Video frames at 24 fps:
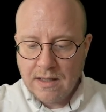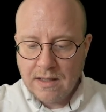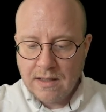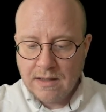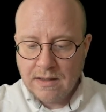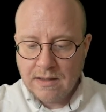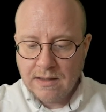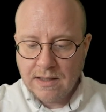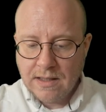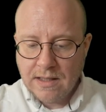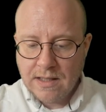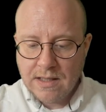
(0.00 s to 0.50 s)

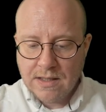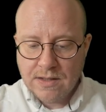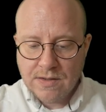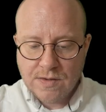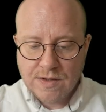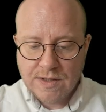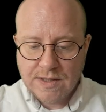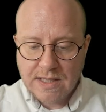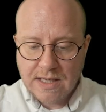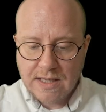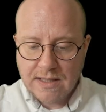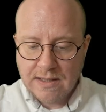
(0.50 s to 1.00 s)
The key
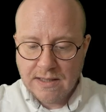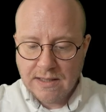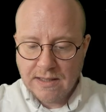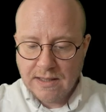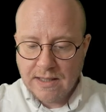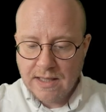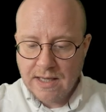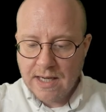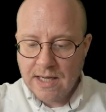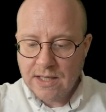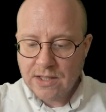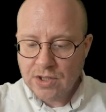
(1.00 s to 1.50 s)

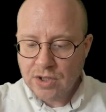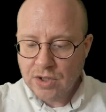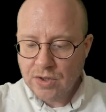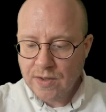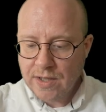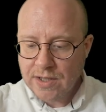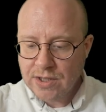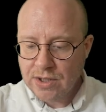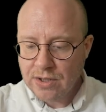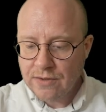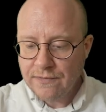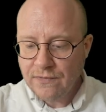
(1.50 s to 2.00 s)
understanding:
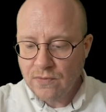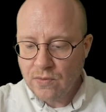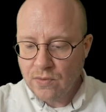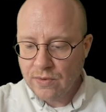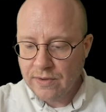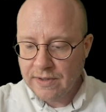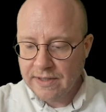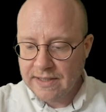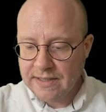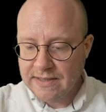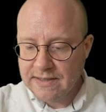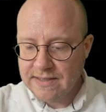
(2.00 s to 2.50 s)
integration of
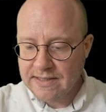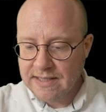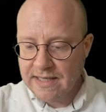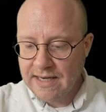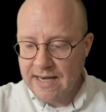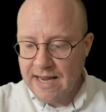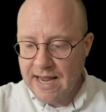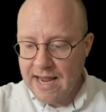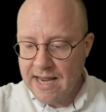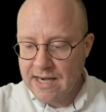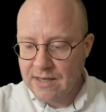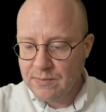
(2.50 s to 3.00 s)
organs
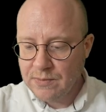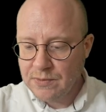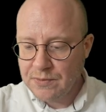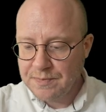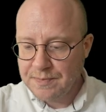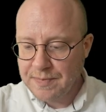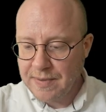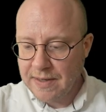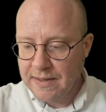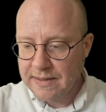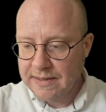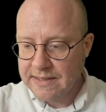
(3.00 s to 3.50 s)
in animal
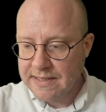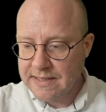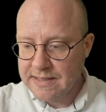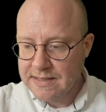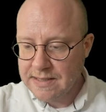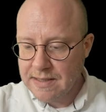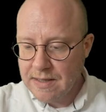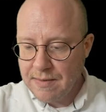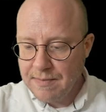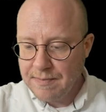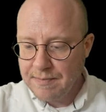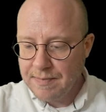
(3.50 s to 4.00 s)

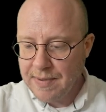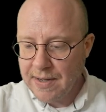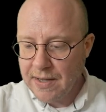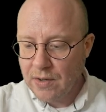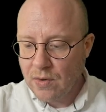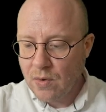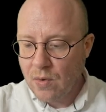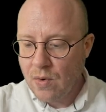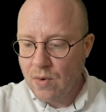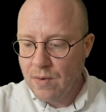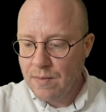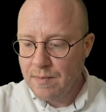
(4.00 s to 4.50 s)
bodies by
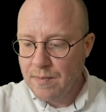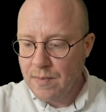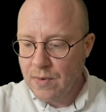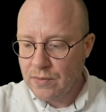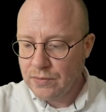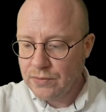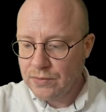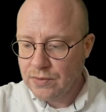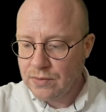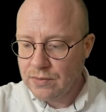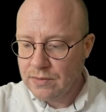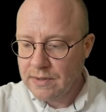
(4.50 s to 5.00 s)

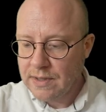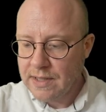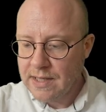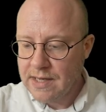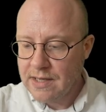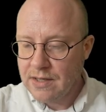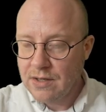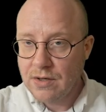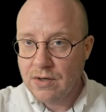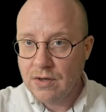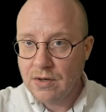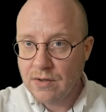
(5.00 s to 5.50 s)
hormonal
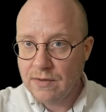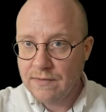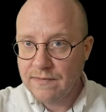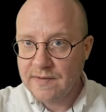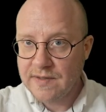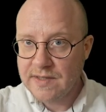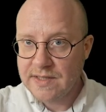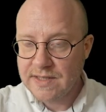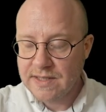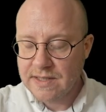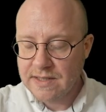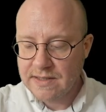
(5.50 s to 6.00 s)
and
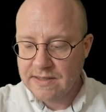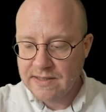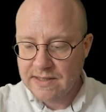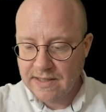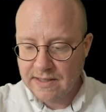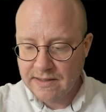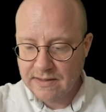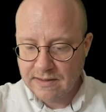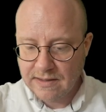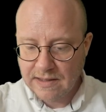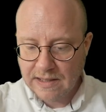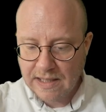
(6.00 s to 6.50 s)
nervous
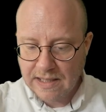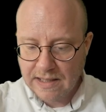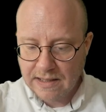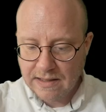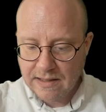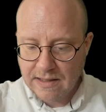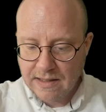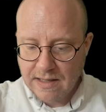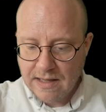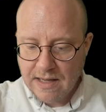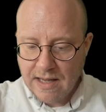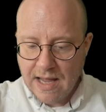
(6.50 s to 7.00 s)

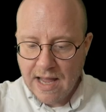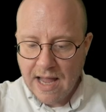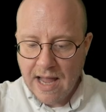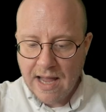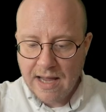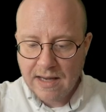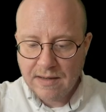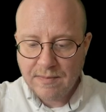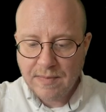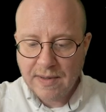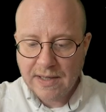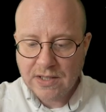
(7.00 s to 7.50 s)
signaling
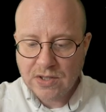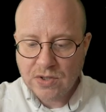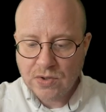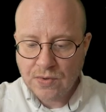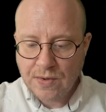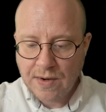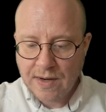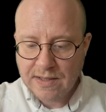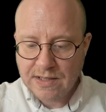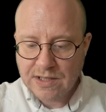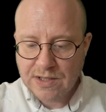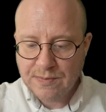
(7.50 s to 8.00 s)
and by
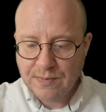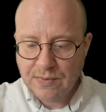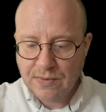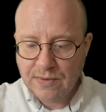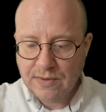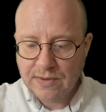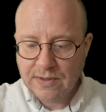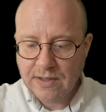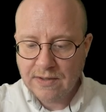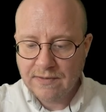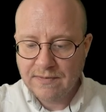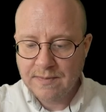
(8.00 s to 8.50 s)

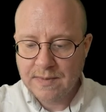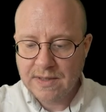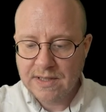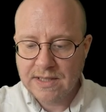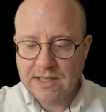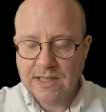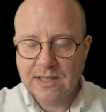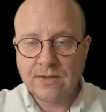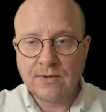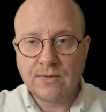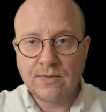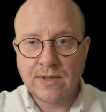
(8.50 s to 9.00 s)
transport of
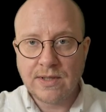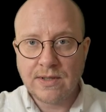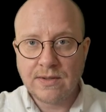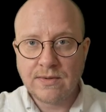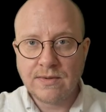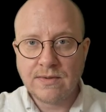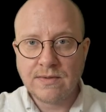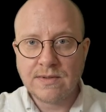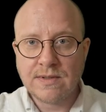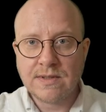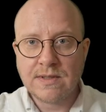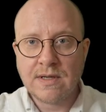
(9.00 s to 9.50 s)

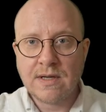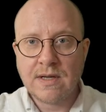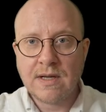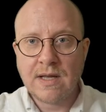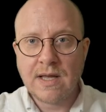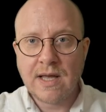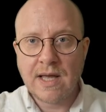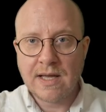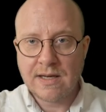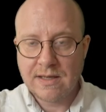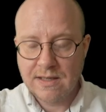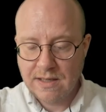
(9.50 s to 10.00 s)
materials
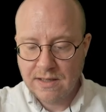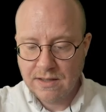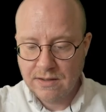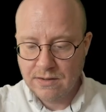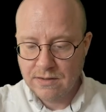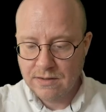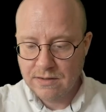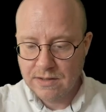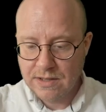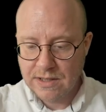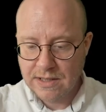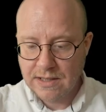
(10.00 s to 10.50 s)
and
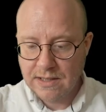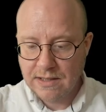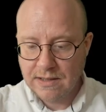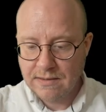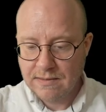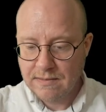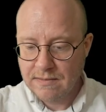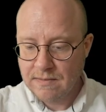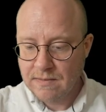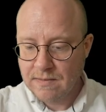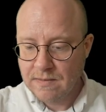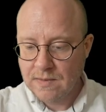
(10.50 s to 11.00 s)
energy.
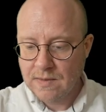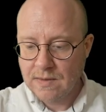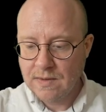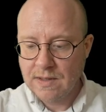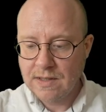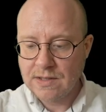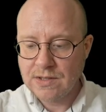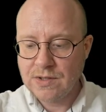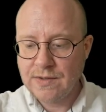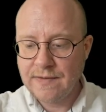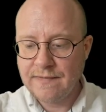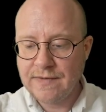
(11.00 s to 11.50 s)

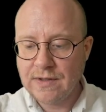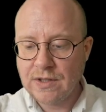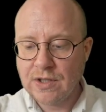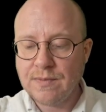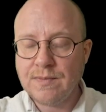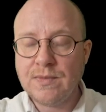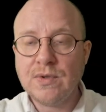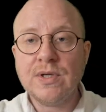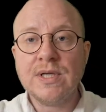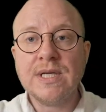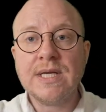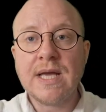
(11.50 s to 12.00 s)
Okay, so you have the
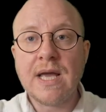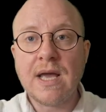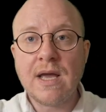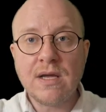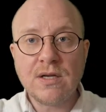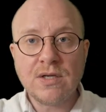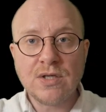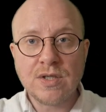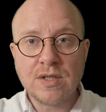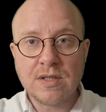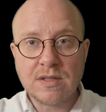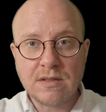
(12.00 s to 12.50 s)

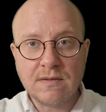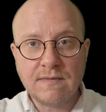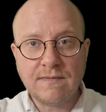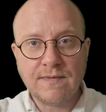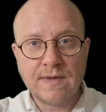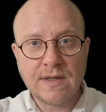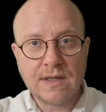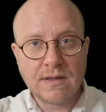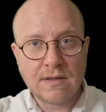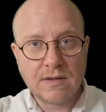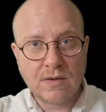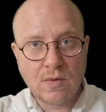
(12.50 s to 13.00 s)
communication
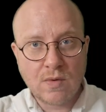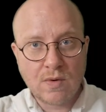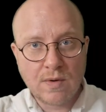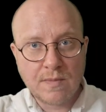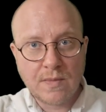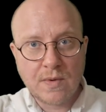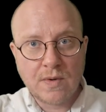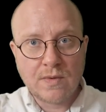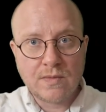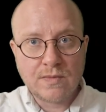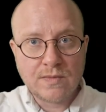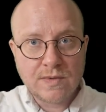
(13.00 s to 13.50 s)
via the
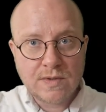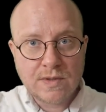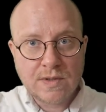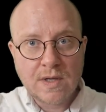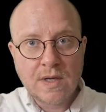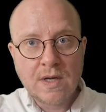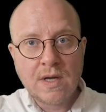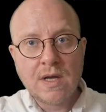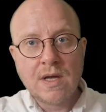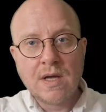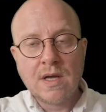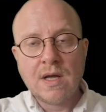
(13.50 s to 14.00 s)
hormones
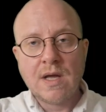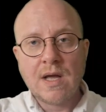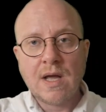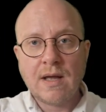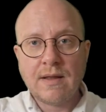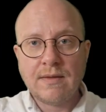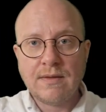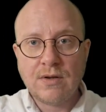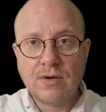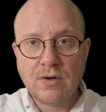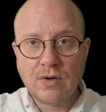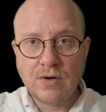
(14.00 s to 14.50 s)

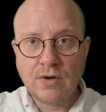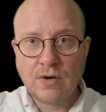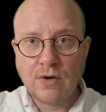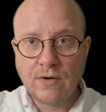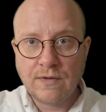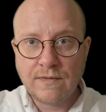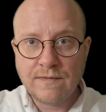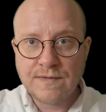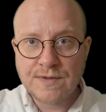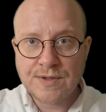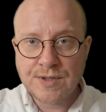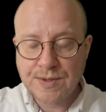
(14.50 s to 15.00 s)
and the
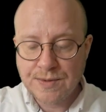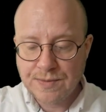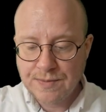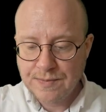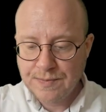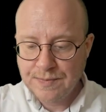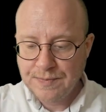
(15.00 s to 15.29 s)
nerves,